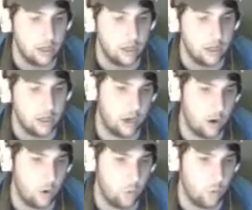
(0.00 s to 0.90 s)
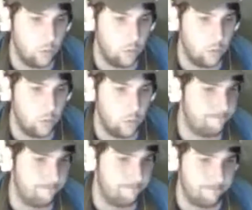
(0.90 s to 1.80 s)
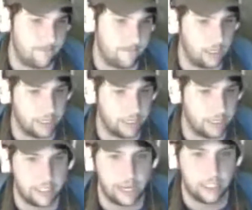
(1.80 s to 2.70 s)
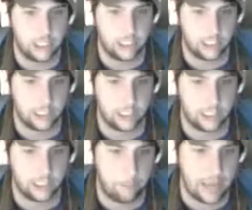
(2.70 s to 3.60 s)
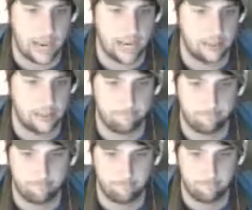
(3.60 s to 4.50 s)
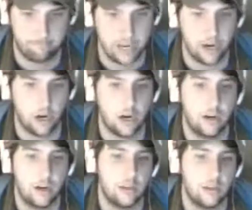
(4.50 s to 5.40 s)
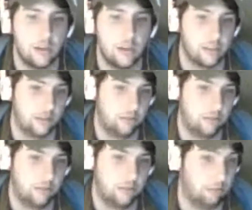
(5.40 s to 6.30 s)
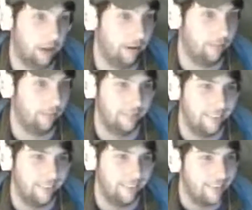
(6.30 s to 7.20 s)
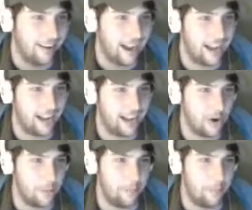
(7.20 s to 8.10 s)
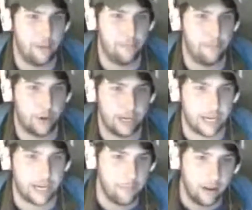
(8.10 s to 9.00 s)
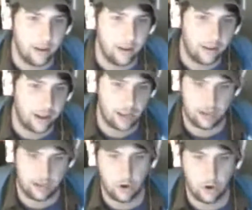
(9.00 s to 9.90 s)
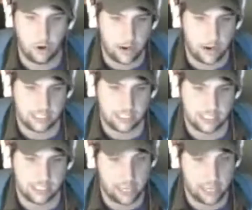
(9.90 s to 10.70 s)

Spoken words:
So that's all I can say. It's just a pain in my rear, because you know, I don't want to buy a broken game. I want to buy something